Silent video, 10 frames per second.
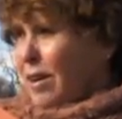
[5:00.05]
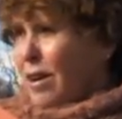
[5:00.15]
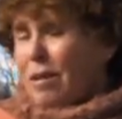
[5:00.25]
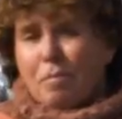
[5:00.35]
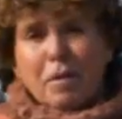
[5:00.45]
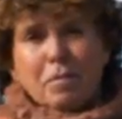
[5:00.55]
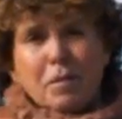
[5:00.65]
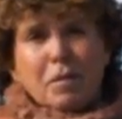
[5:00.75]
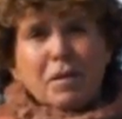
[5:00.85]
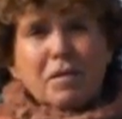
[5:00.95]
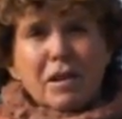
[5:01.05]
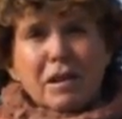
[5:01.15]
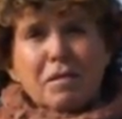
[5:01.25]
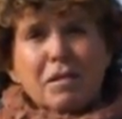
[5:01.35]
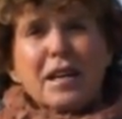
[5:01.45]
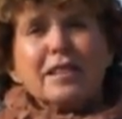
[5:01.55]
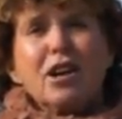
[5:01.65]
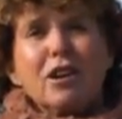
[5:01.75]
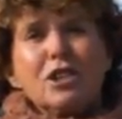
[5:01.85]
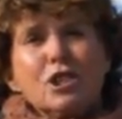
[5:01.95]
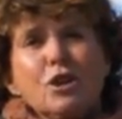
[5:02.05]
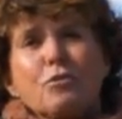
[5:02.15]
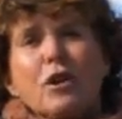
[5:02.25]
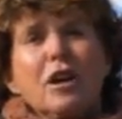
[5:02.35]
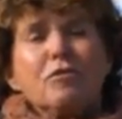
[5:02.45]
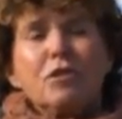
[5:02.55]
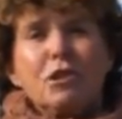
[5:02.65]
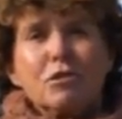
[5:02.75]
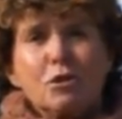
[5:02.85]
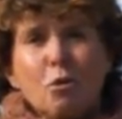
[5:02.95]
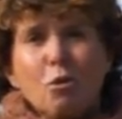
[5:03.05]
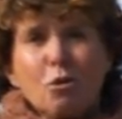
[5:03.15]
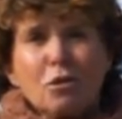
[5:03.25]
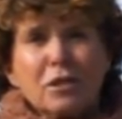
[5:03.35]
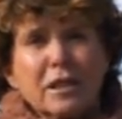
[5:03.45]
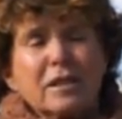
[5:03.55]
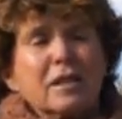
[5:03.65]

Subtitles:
The technology is over 100 years old,